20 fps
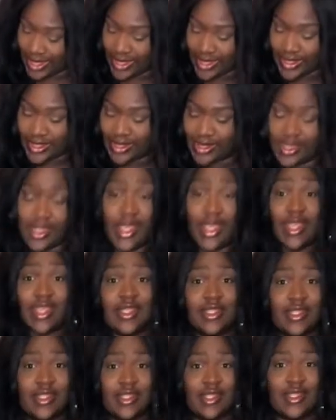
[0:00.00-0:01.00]
like
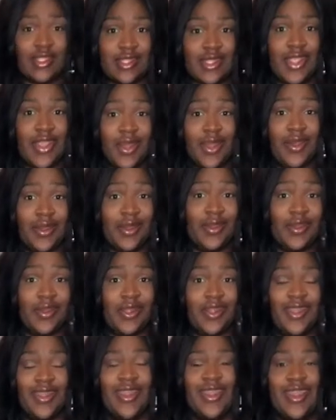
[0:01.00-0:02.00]
this,
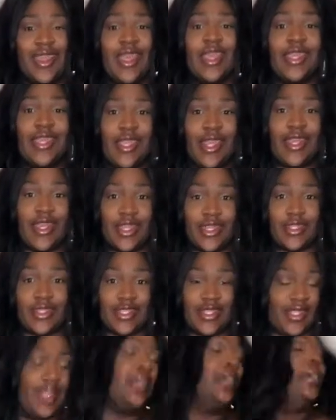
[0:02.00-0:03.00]
y'all, get
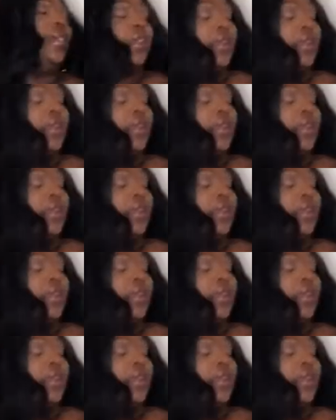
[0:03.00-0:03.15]
it.